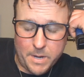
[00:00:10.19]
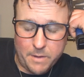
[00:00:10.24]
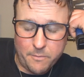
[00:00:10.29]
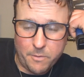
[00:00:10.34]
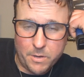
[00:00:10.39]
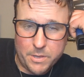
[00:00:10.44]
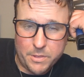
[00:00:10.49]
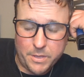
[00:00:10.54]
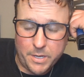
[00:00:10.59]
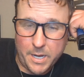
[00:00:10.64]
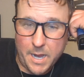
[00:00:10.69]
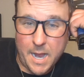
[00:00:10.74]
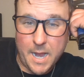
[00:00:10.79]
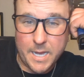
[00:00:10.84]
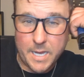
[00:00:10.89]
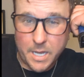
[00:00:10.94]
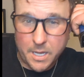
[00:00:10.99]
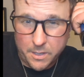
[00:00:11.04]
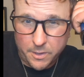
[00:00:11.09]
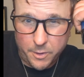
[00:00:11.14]
everything I
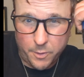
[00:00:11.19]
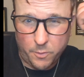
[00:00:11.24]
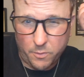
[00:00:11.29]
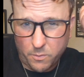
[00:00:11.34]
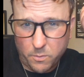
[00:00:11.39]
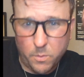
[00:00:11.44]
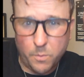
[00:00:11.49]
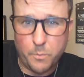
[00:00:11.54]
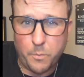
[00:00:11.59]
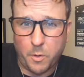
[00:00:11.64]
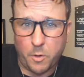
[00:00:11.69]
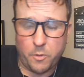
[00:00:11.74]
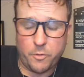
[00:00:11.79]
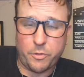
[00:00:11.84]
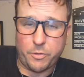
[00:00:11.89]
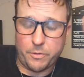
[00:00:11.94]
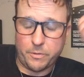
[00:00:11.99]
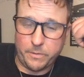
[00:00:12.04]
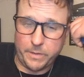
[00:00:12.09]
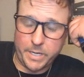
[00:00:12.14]
can do
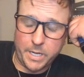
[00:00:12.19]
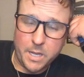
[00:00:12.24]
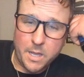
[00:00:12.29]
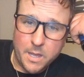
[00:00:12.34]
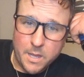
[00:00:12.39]
personally.